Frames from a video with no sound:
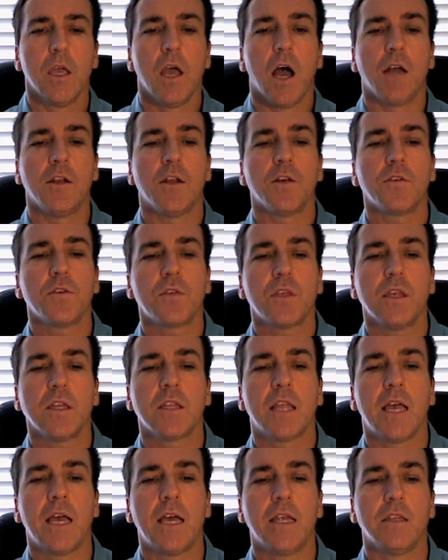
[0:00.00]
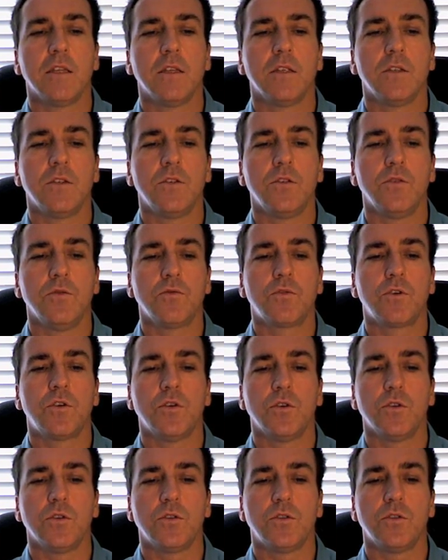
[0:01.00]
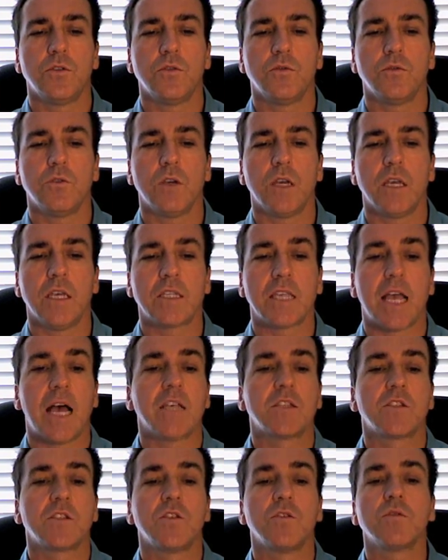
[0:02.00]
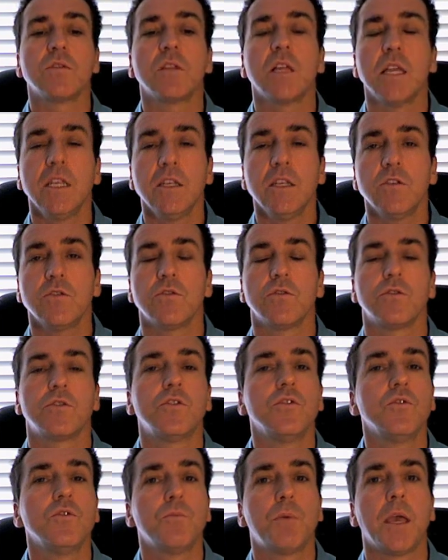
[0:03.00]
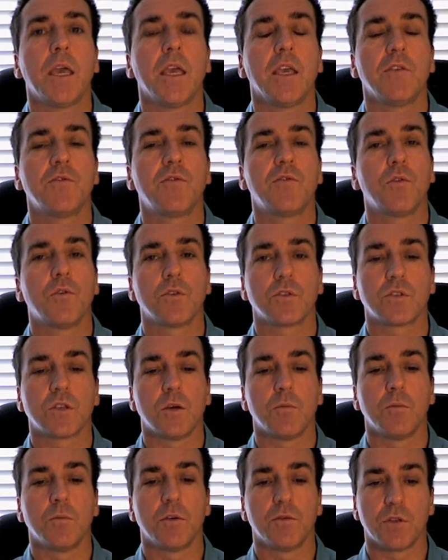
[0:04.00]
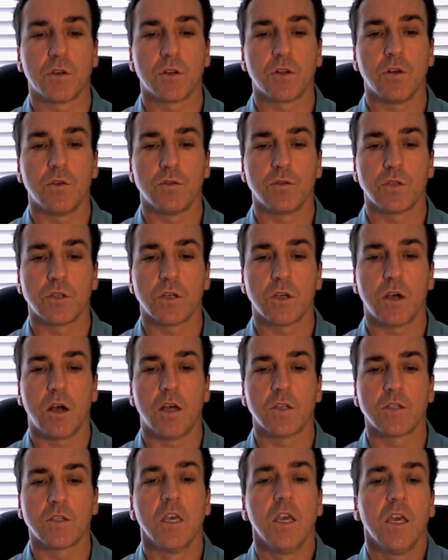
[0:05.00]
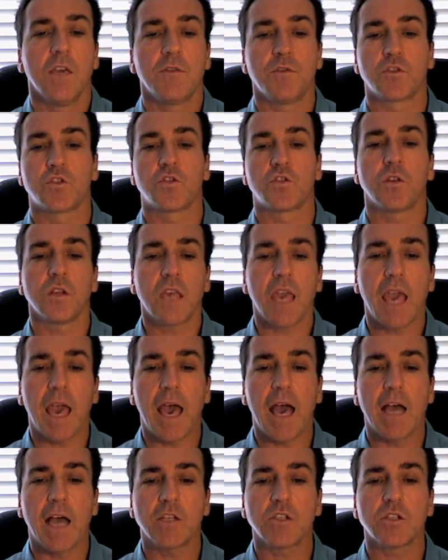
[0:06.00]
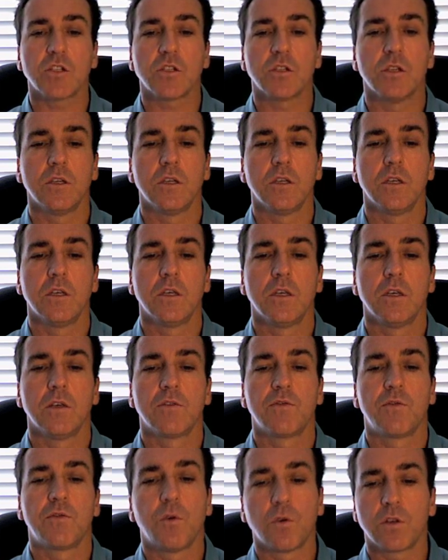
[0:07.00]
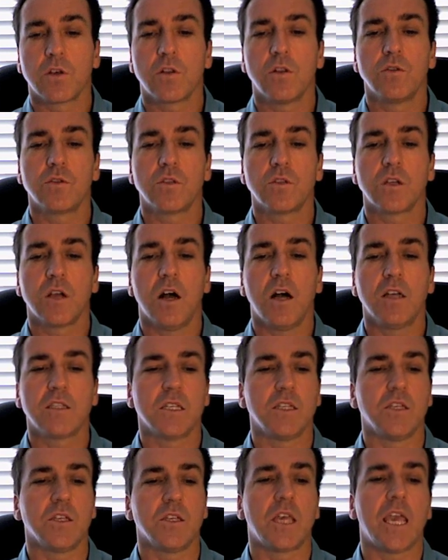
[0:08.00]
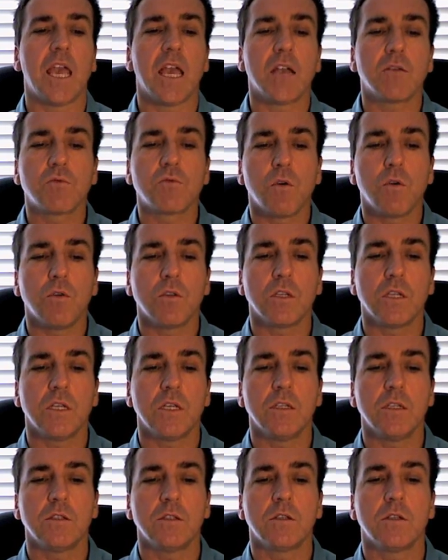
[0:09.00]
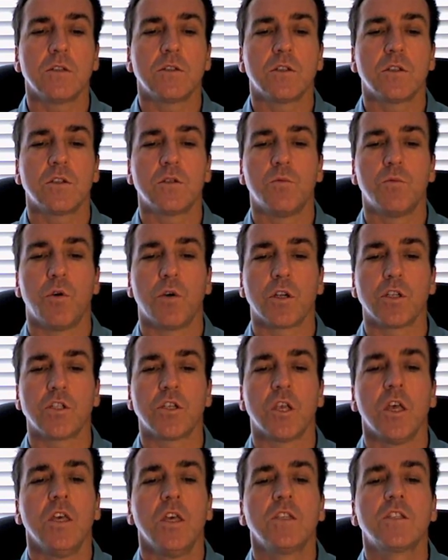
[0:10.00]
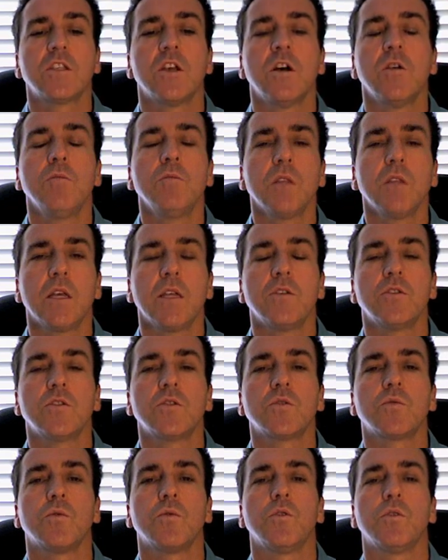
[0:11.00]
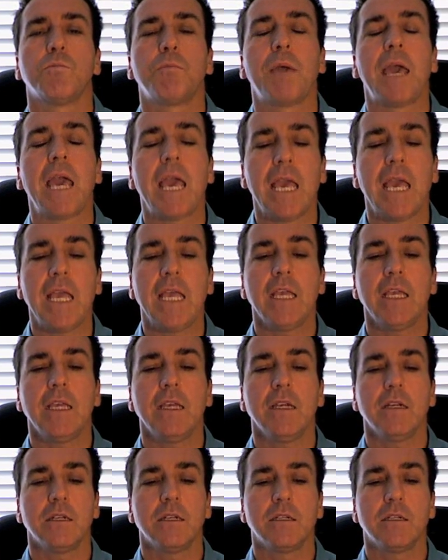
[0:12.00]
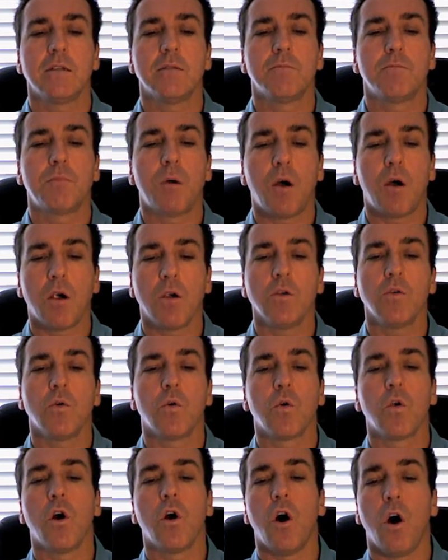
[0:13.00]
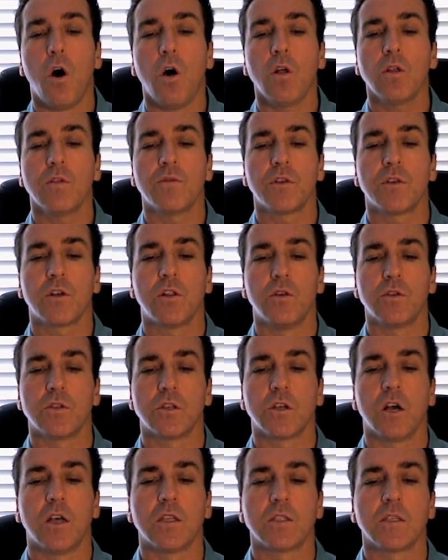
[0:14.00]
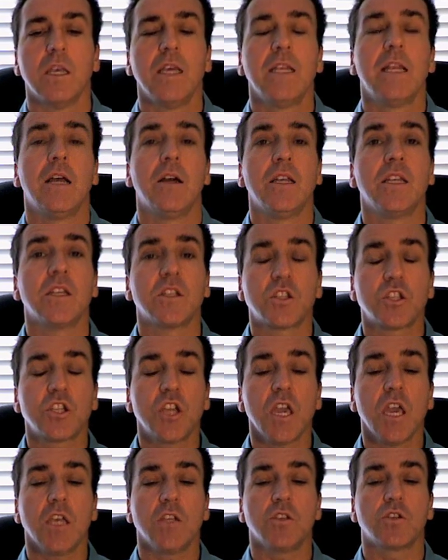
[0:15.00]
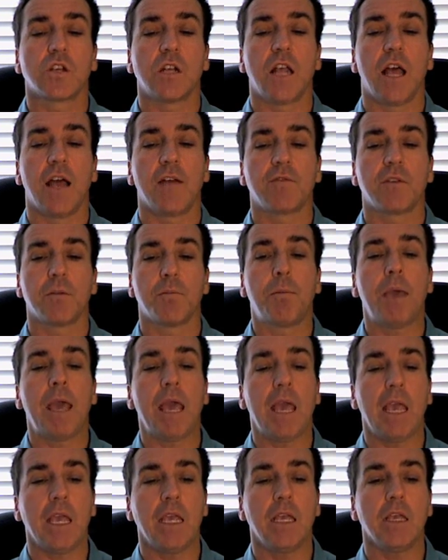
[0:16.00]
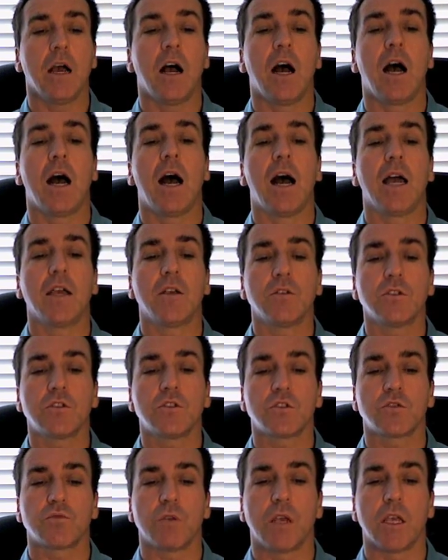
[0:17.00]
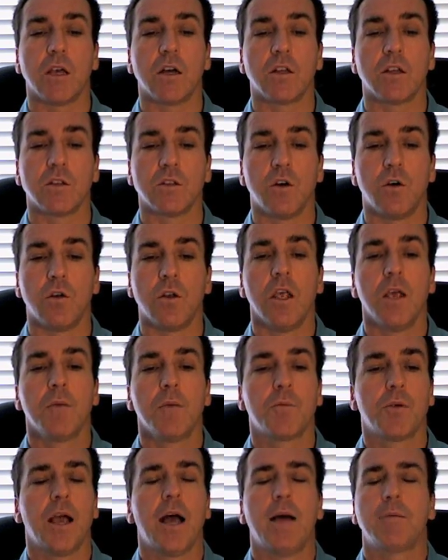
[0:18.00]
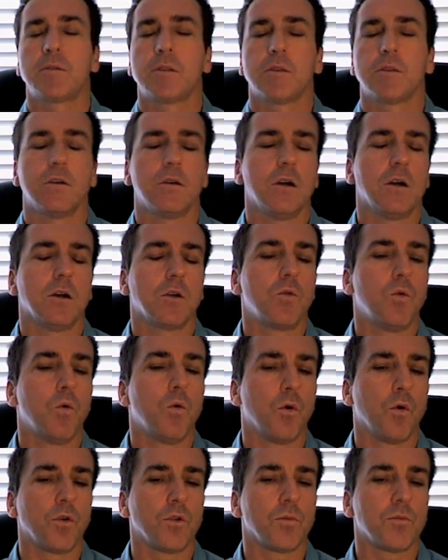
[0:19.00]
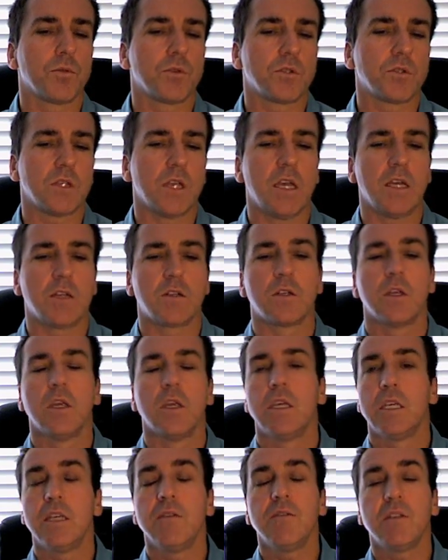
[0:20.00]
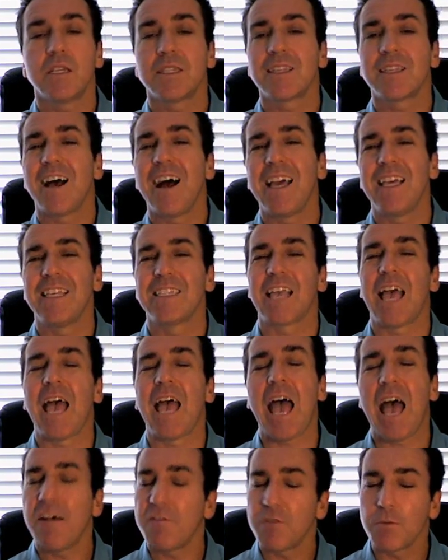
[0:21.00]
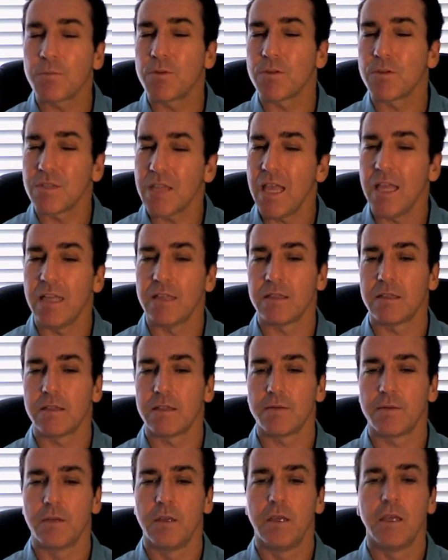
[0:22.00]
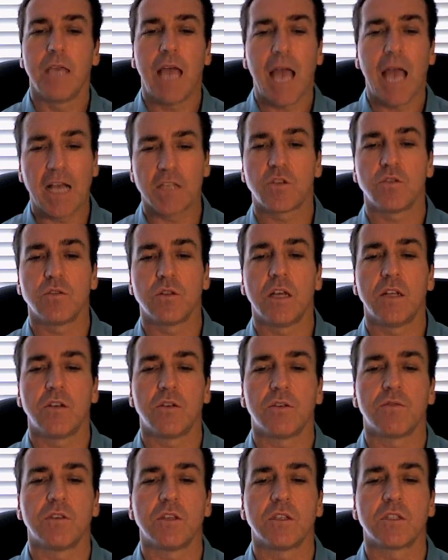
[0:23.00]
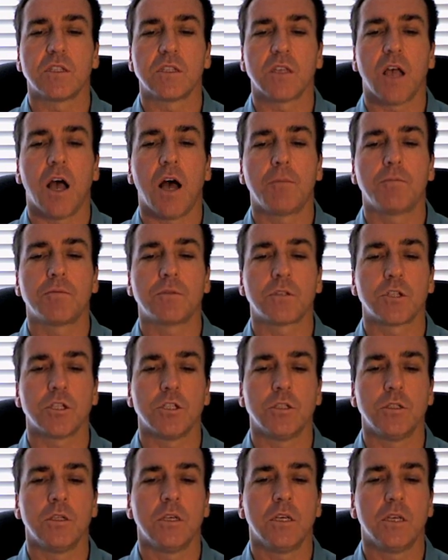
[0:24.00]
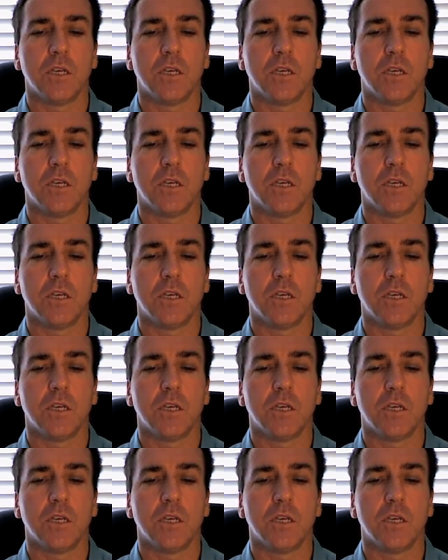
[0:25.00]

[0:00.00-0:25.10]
Another thing that you could do is ask your lender to pay for some of the closing costs. If you're short of cash for the closing costs and you can't roll it in to the mortgage, some lenders will pay part or all of the closing costs. Now, in exchange, you're going to have to pay a higher interest rate on the loan, perhaps 1/4%, even as high as 0.5%. Ask your lender if this is an option